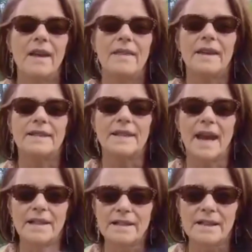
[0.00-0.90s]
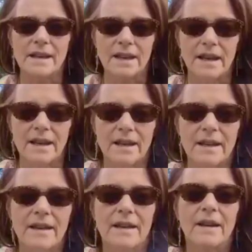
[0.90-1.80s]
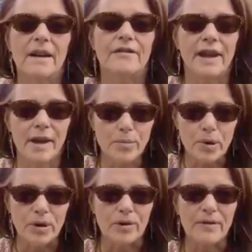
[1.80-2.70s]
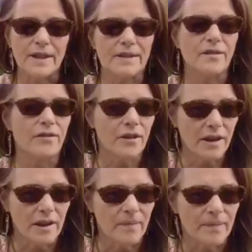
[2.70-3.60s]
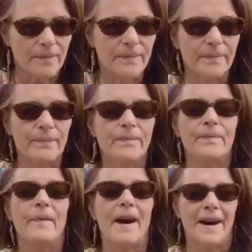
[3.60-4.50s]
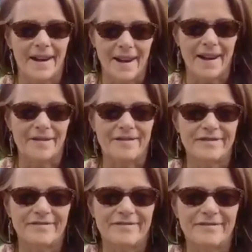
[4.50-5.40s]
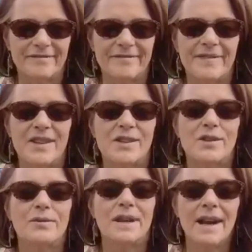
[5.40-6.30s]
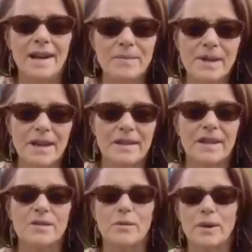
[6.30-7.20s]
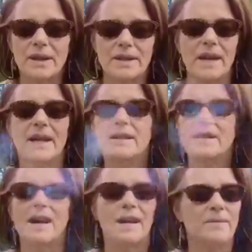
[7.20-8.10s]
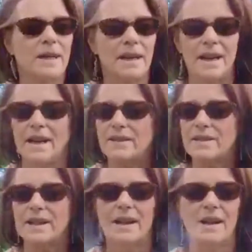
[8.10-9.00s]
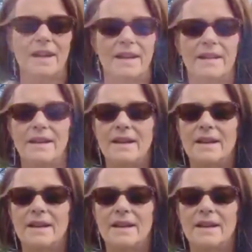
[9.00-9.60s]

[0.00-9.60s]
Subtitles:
the intensity of April? That's the theme. I have. So times like this, when we can take the time to get outside,